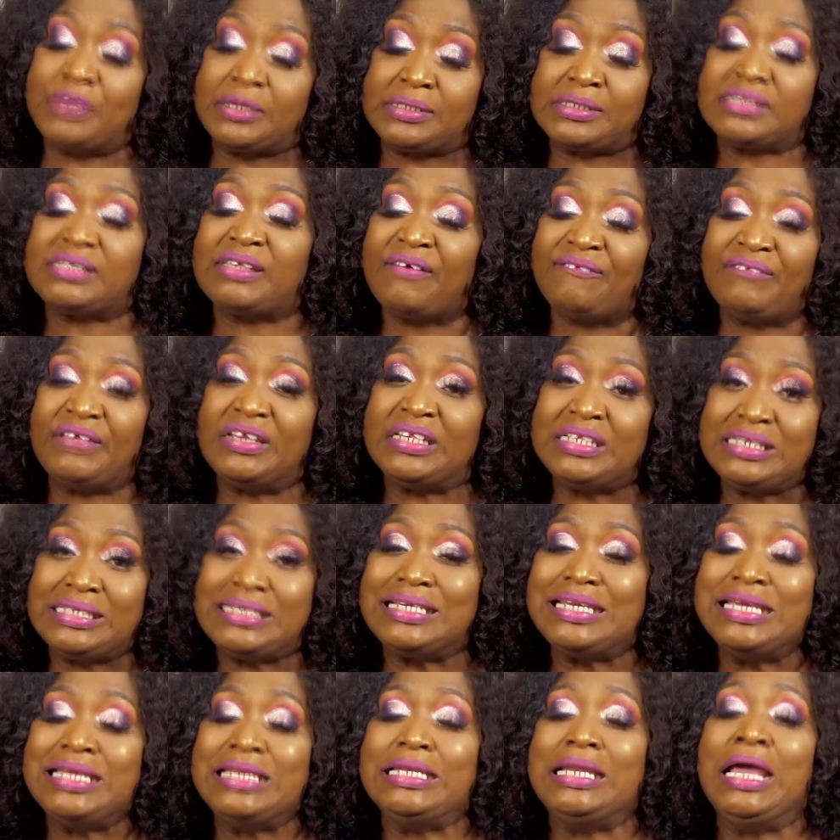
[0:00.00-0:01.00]
verse
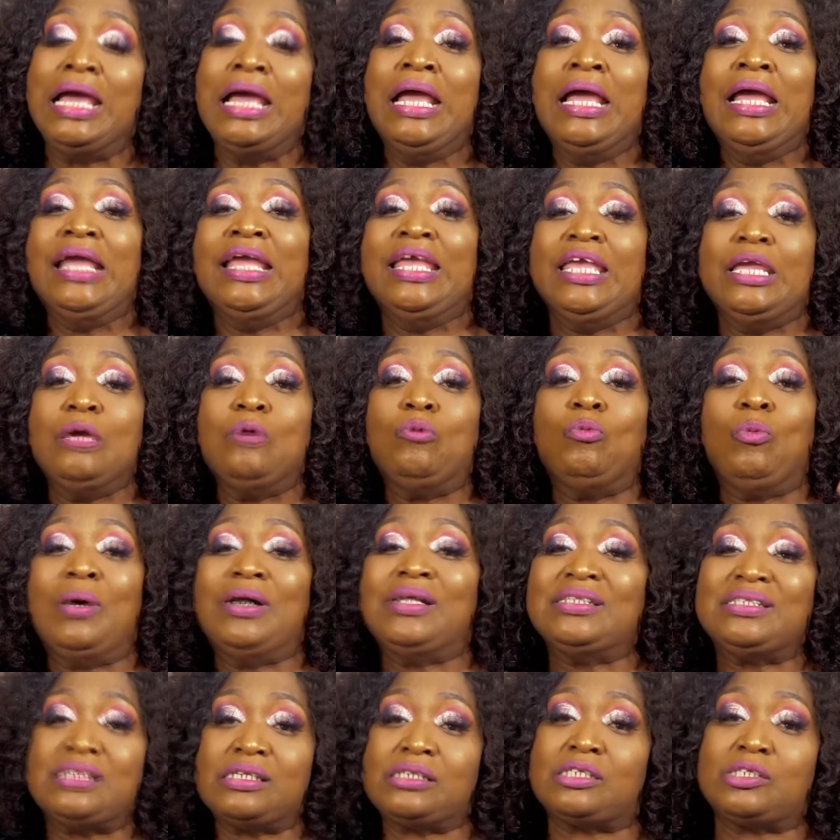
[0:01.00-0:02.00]
17 he
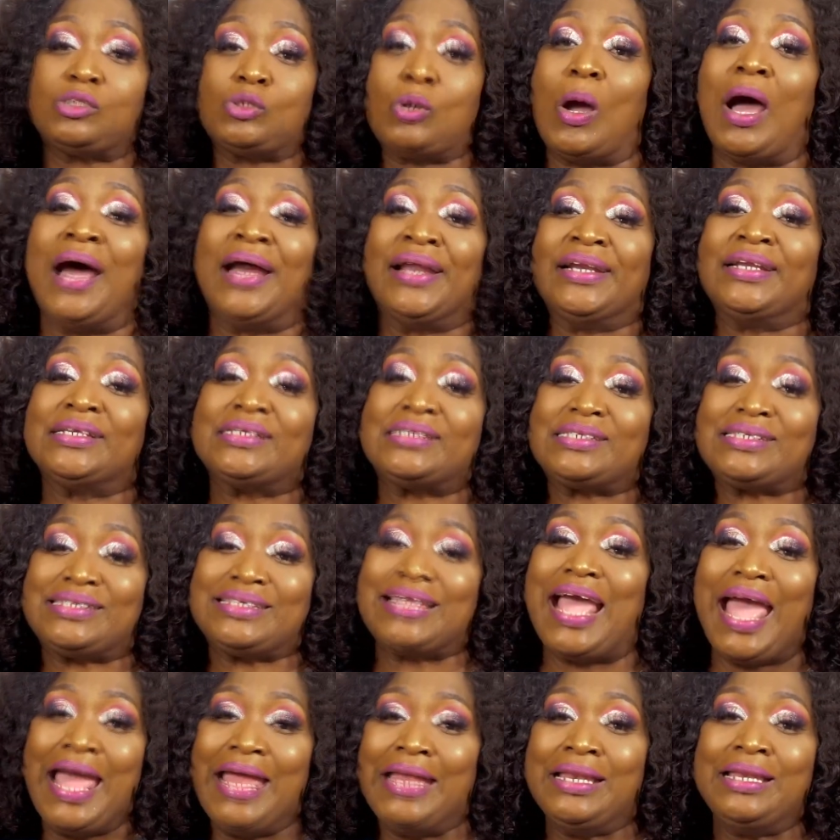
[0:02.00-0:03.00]
wants us to
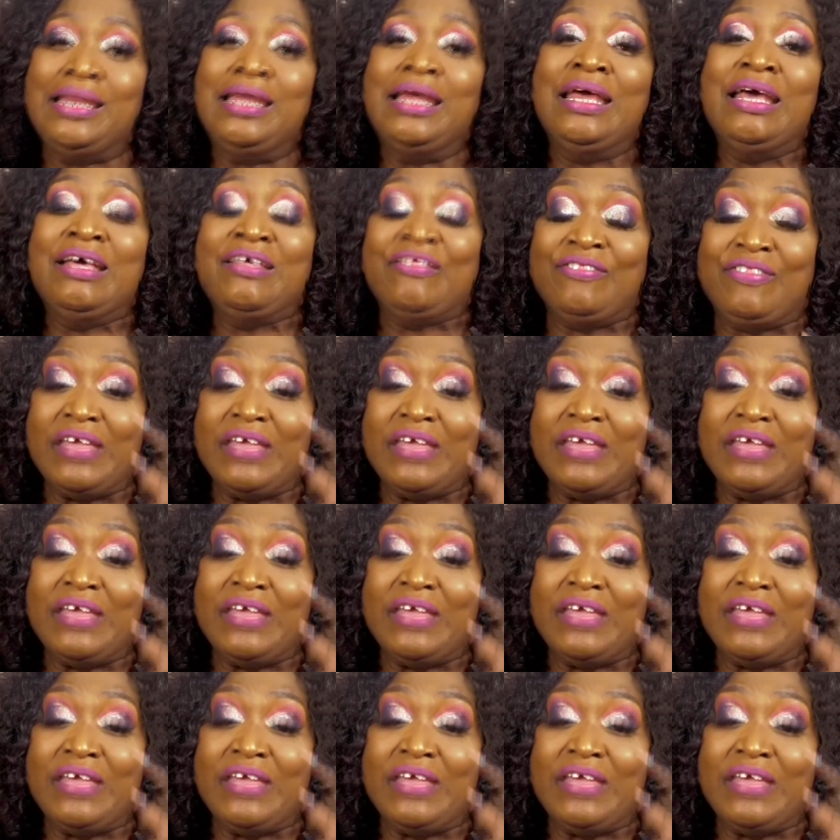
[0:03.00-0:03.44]
understand